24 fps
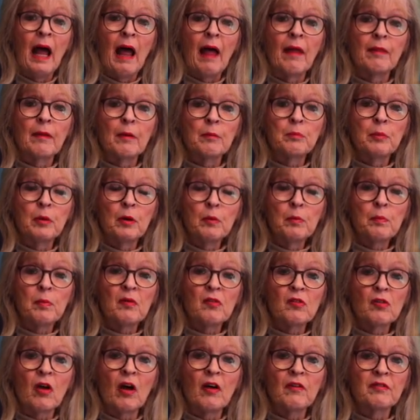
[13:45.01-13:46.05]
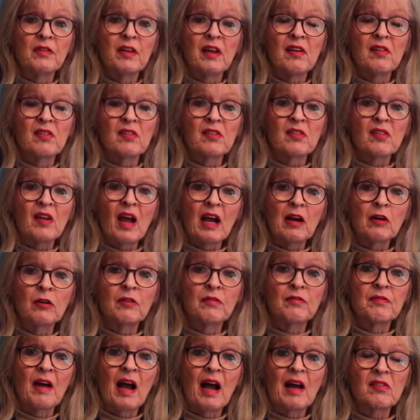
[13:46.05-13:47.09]
And the purpose of these
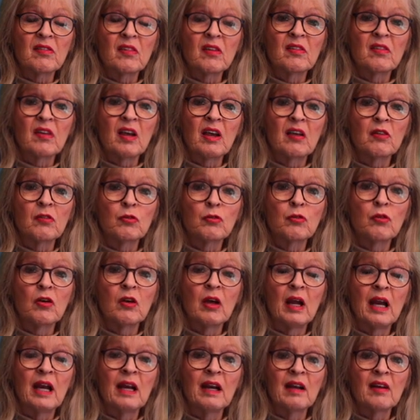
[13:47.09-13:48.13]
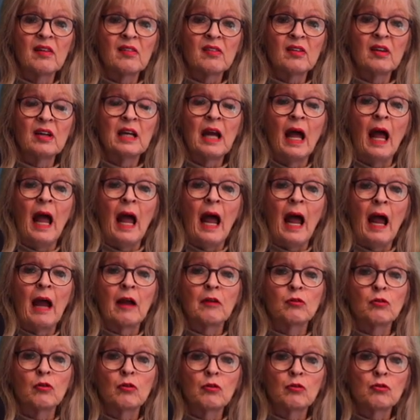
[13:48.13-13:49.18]
sacrifices is to elicit
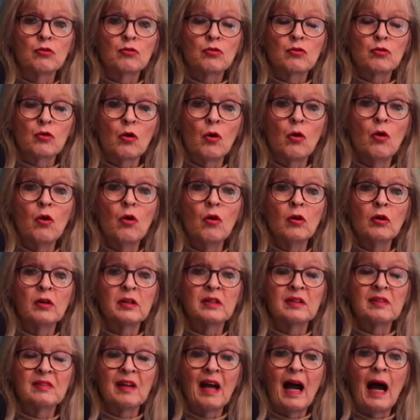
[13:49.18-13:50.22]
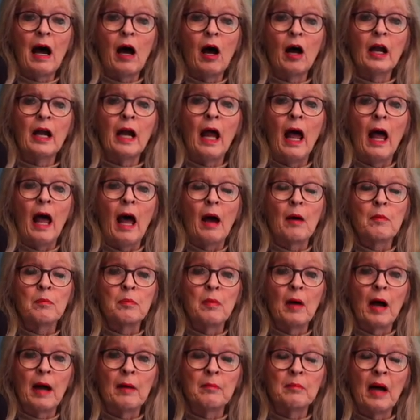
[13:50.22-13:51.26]
and to draw down
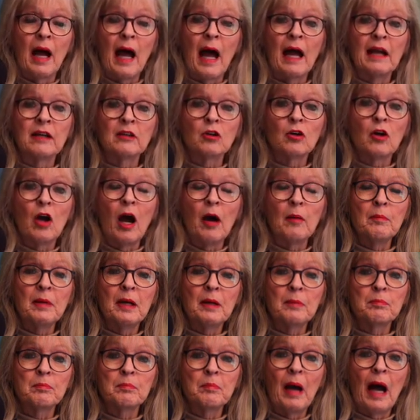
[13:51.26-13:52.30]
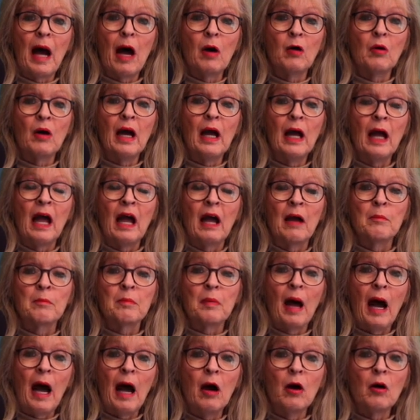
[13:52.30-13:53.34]
uncommon power,
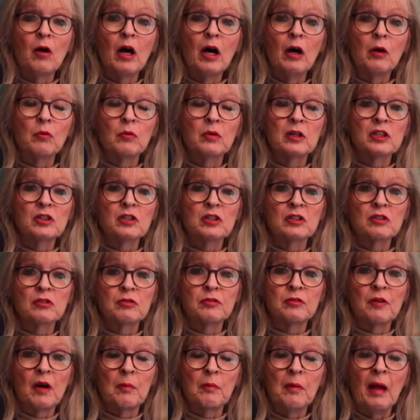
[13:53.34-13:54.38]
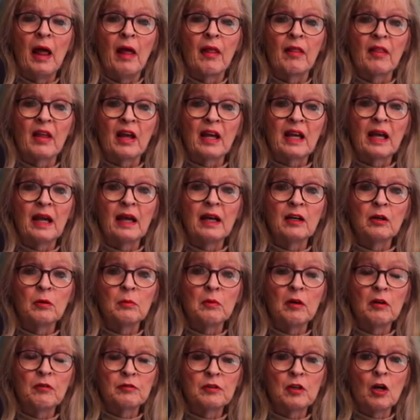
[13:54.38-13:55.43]
power which is from the kingdom
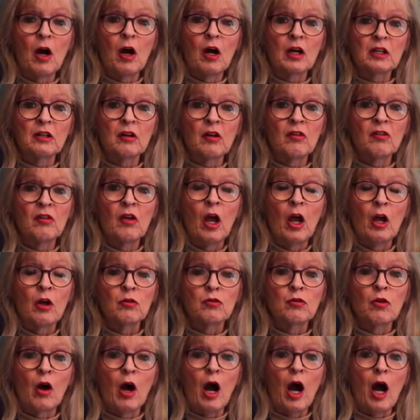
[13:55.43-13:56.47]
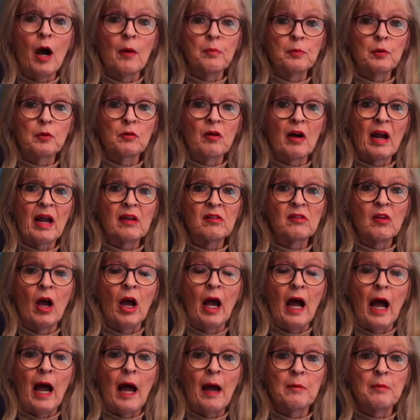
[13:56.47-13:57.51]
of darkness, to operate
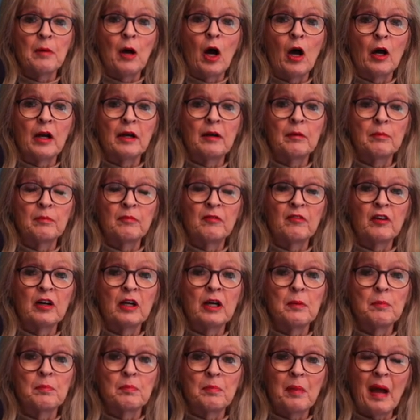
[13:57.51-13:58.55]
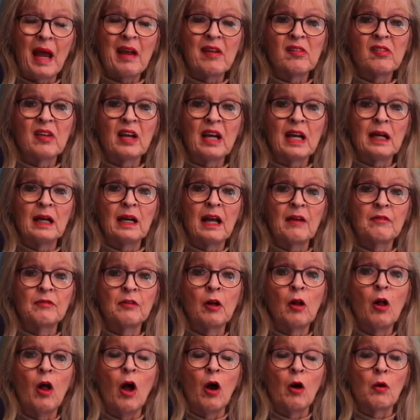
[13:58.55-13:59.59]
on a very basic
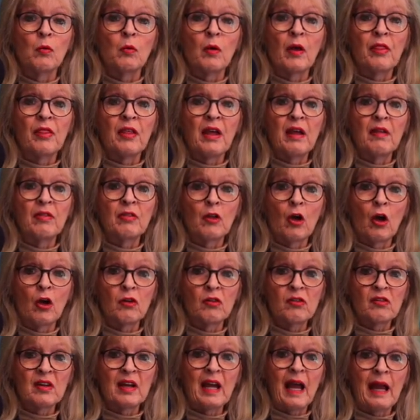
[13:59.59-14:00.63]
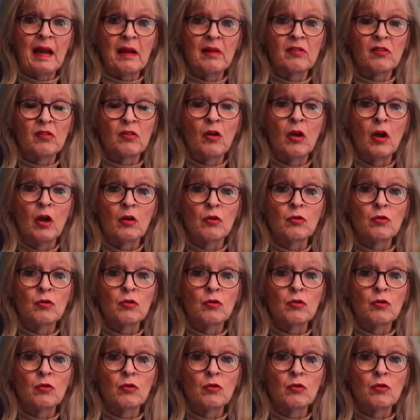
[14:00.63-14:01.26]
level within those gates.